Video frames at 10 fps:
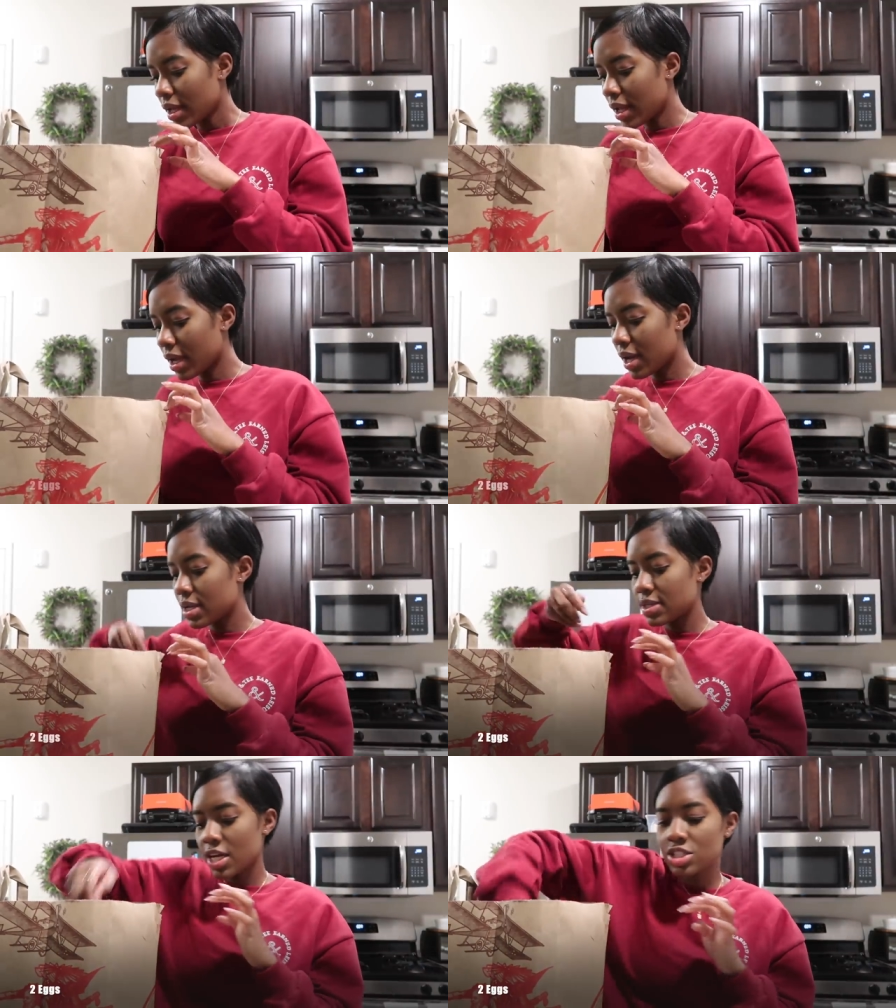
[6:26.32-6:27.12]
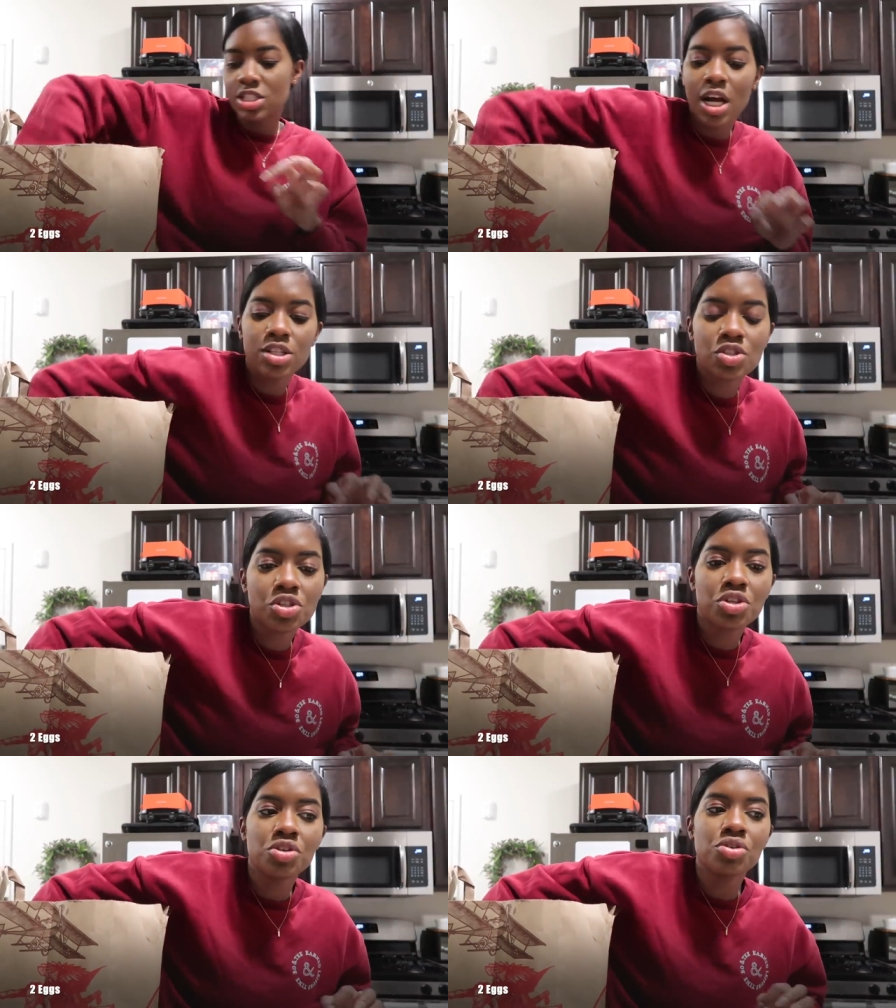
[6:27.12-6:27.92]
And I just got
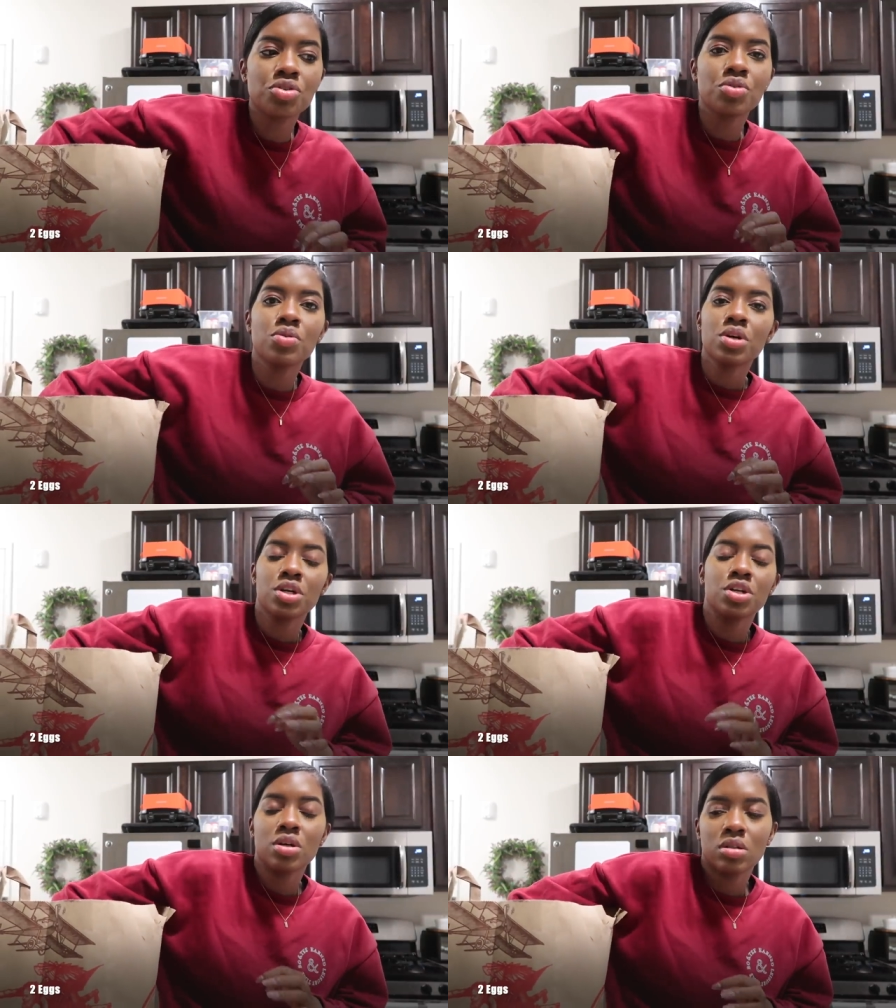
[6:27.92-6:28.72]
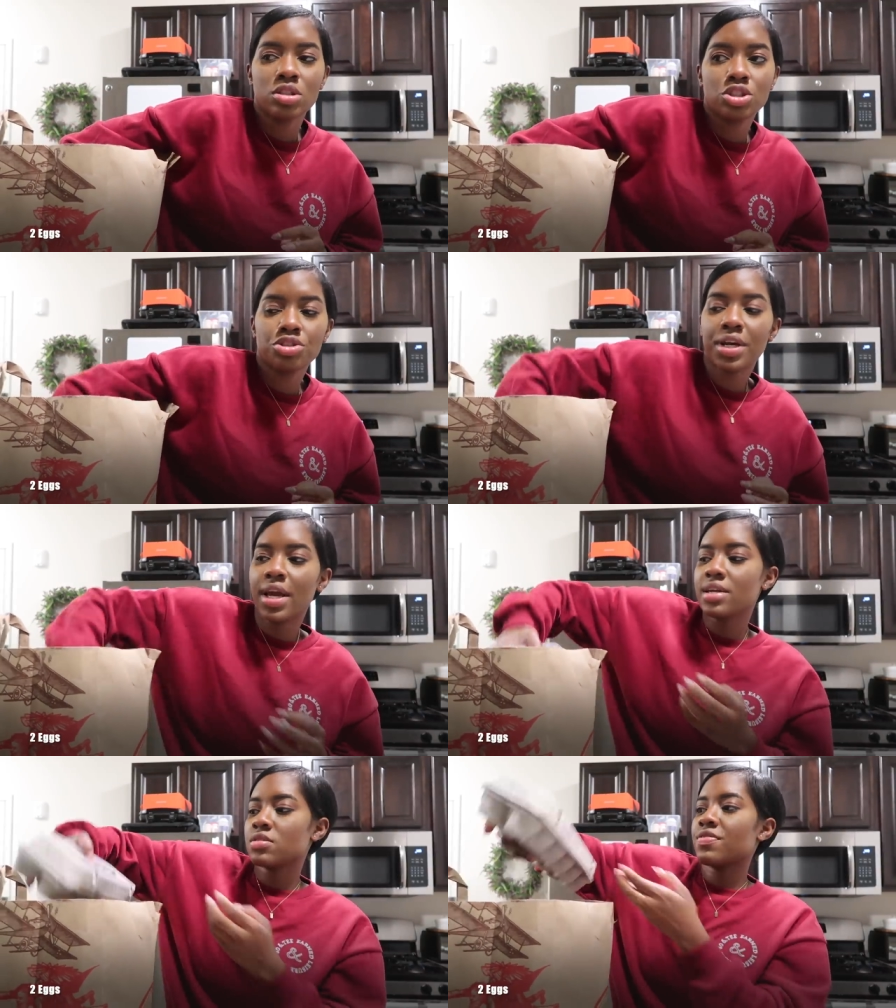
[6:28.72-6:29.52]
two
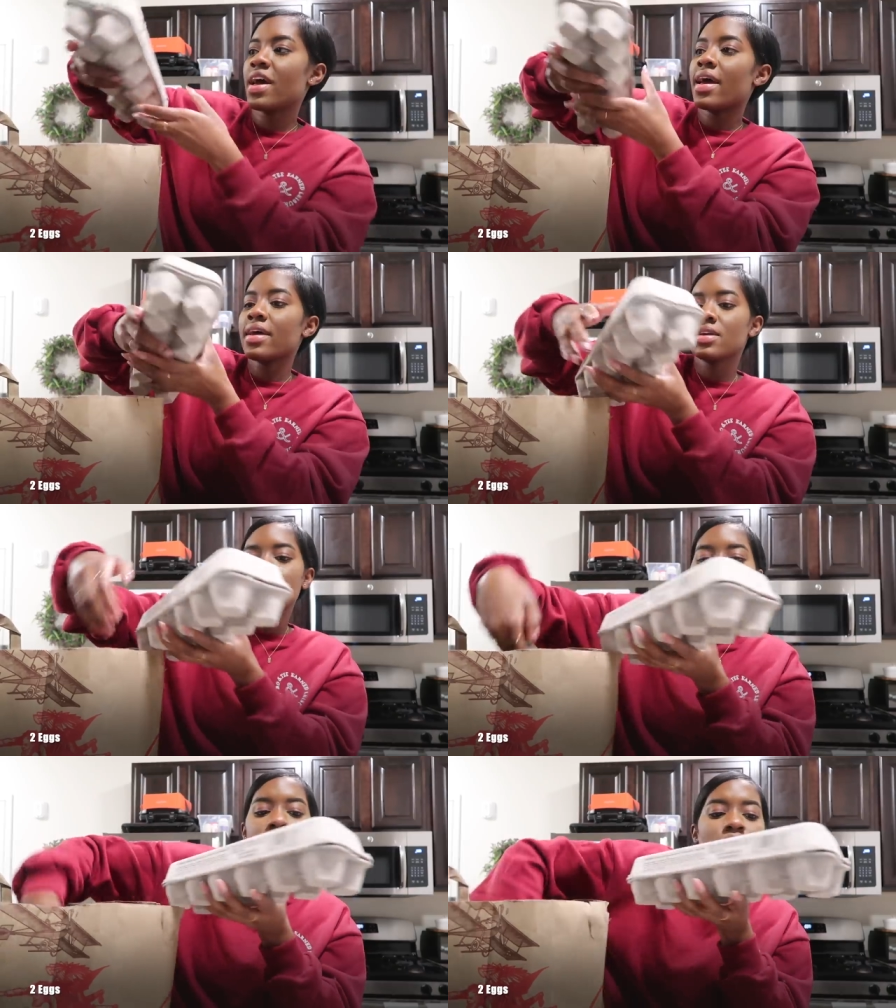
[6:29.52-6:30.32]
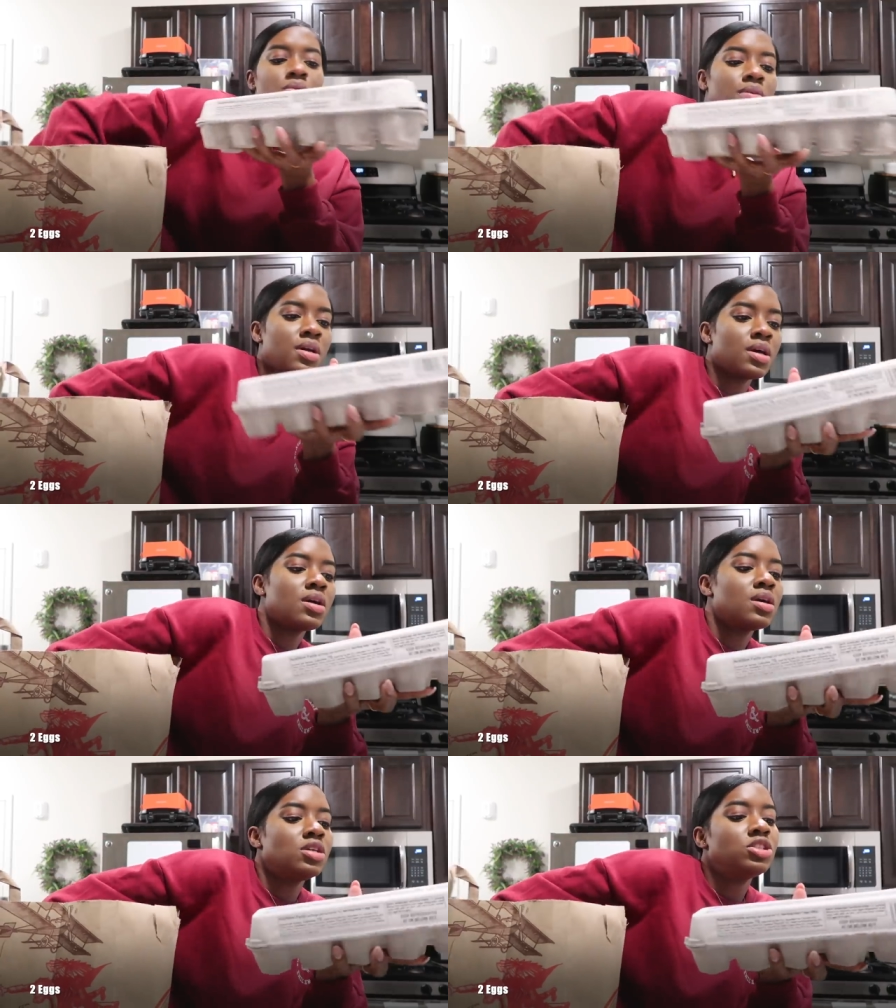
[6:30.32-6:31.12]
trays of eggs, so
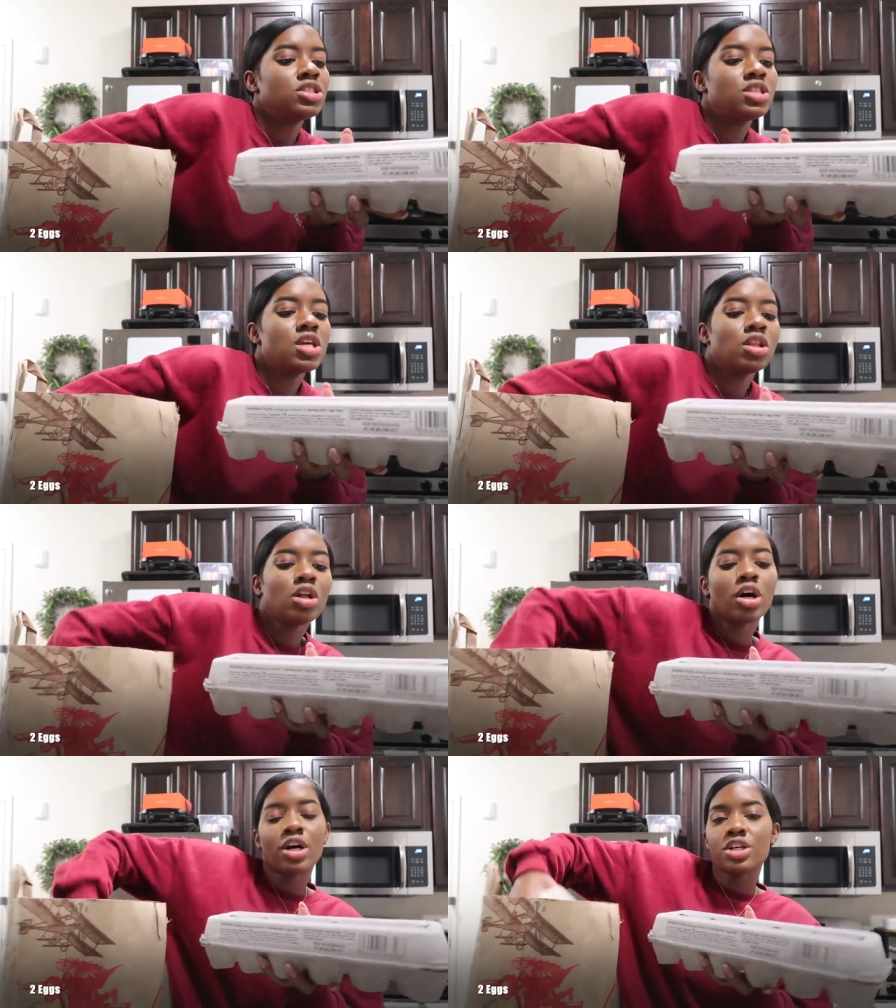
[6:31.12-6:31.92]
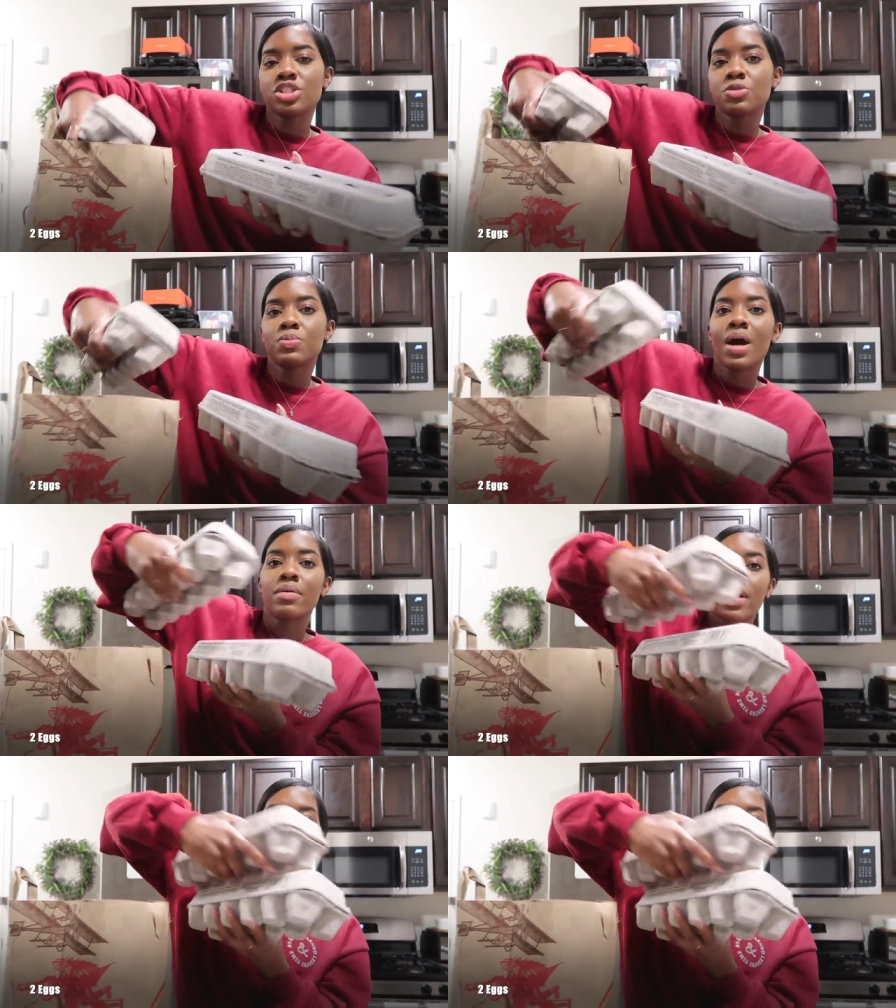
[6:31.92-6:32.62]
just the large brown